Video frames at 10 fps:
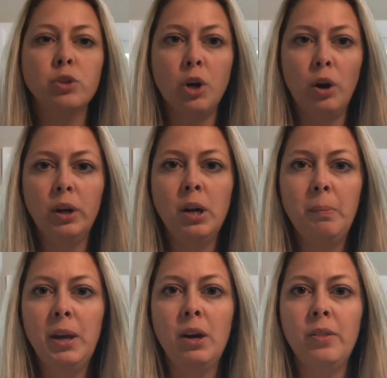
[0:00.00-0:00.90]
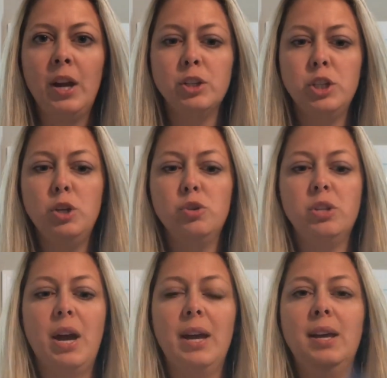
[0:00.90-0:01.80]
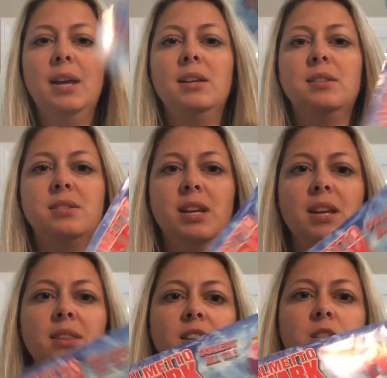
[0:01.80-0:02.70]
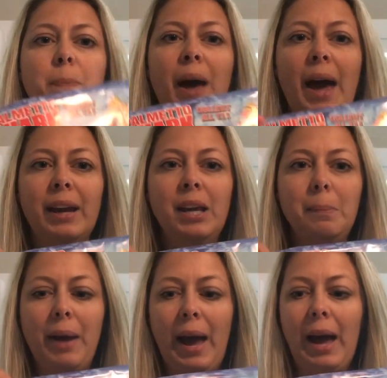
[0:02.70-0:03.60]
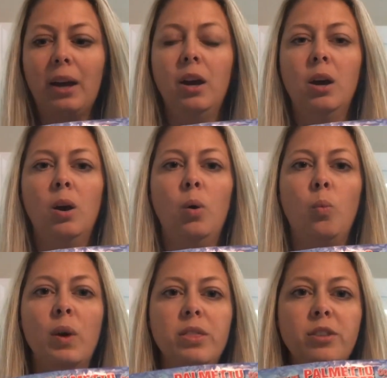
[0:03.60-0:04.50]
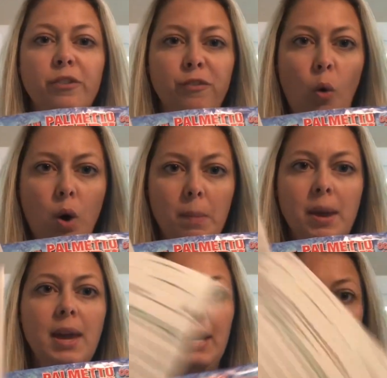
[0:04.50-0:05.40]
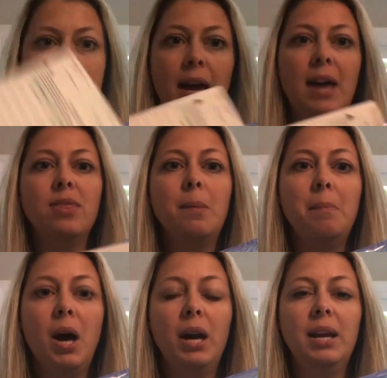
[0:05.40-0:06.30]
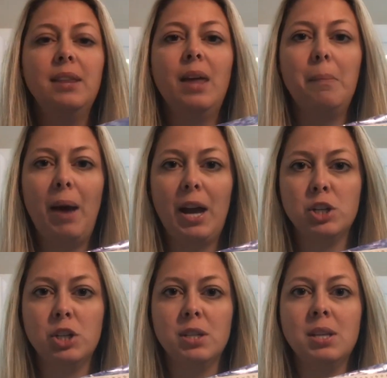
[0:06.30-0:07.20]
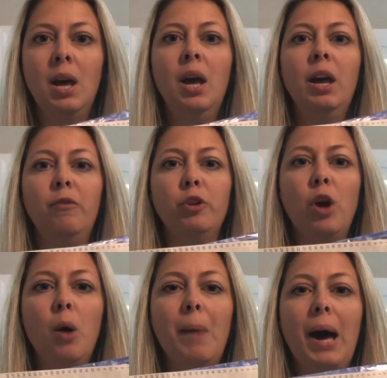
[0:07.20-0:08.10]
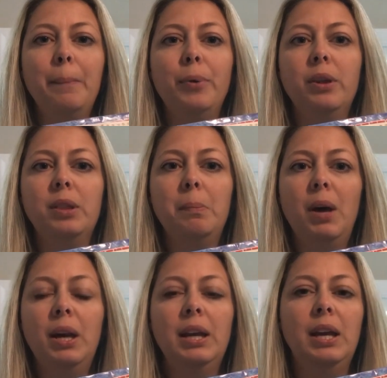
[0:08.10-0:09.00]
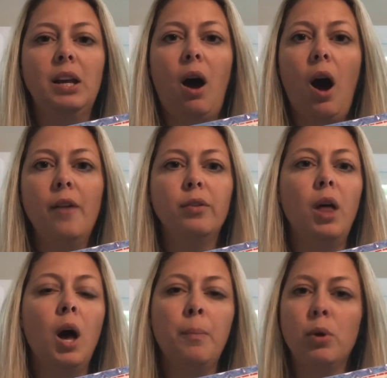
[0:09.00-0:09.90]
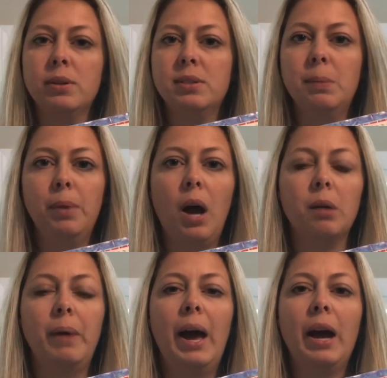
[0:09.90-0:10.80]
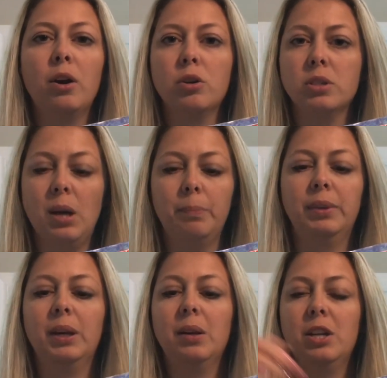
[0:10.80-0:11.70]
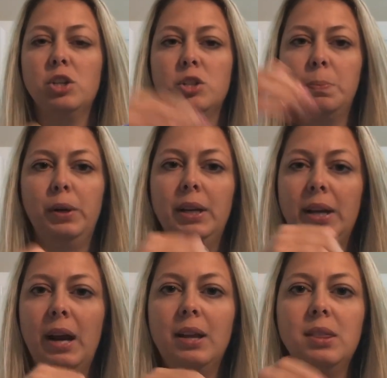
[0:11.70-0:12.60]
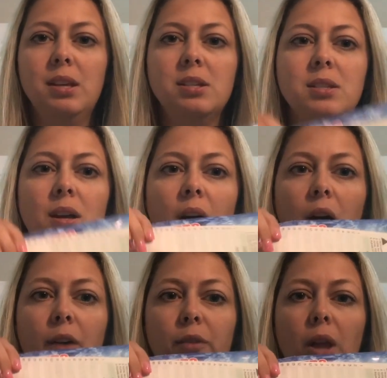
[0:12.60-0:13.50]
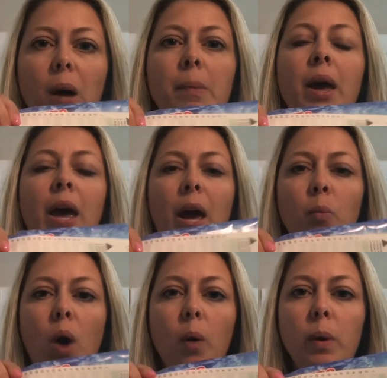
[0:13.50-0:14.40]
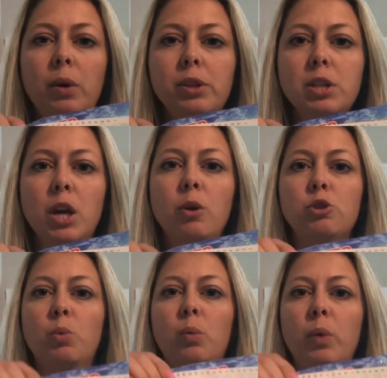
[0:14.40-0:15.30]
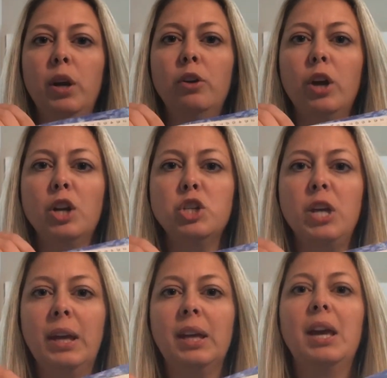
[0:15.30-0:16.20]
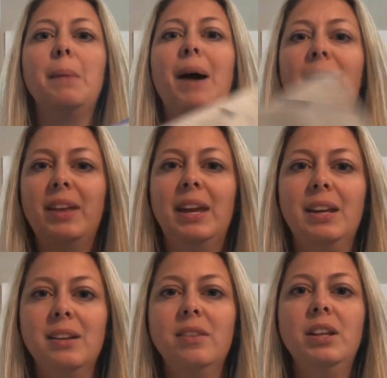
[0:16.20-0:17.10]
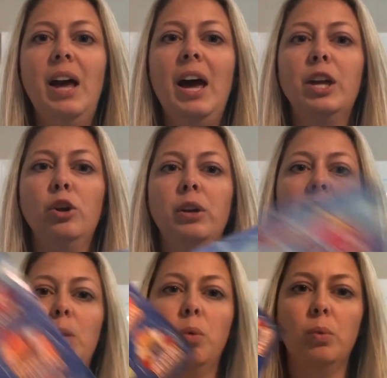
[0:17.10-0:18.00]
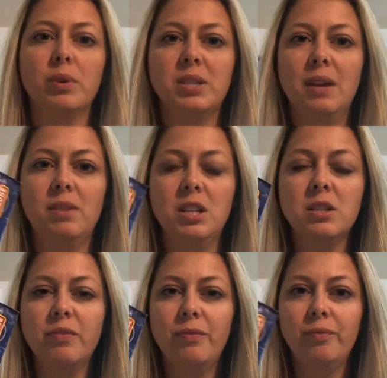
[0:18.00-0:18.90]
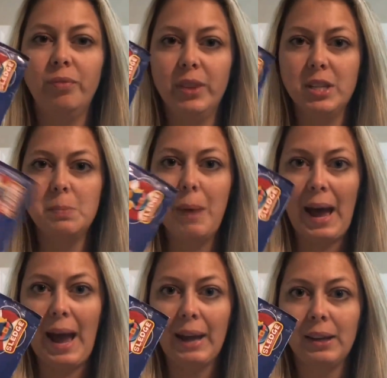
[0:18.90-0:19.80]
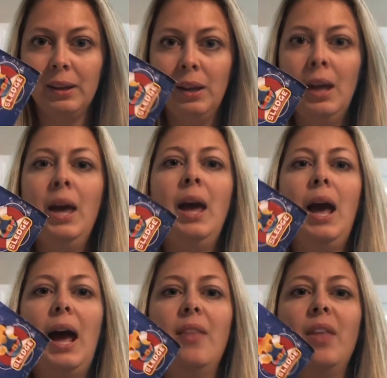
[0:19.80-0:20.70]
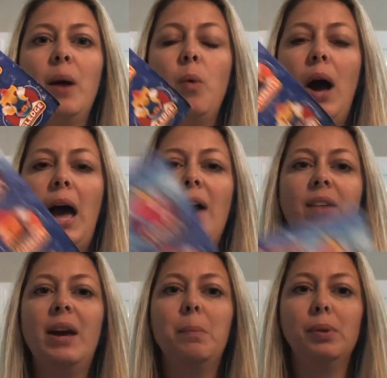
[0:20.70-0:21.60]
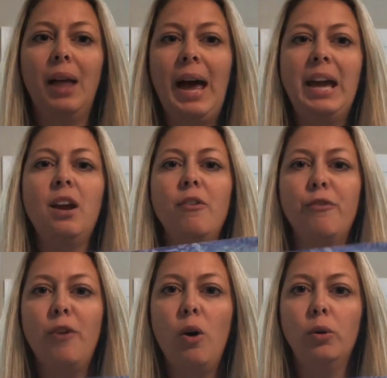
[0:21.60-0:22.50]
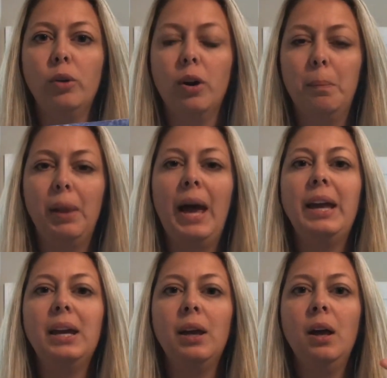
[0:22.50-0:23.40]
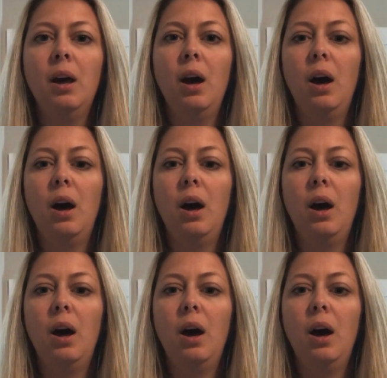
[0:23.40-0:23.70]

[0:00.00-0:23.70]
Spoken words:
When you're turning them in on that Tuesday, send this packet back with the form in it and the money that matches. If you don't mind, put the money in an envelope or a Ziploc bag or something and just put it down in this envelope. And what we will do is when we are done checking it, by the end of the day, your kid will receive this back, and they will have a blank fold or a blank